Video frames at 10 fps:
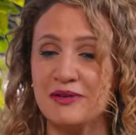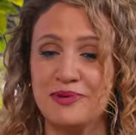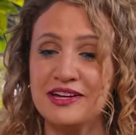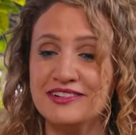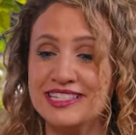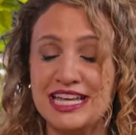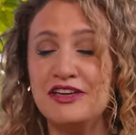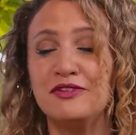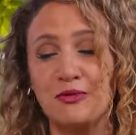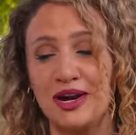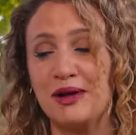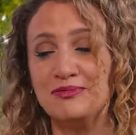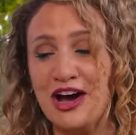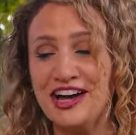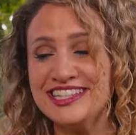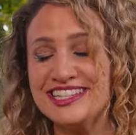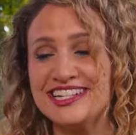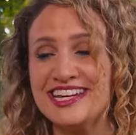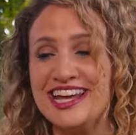appearance even when i'm not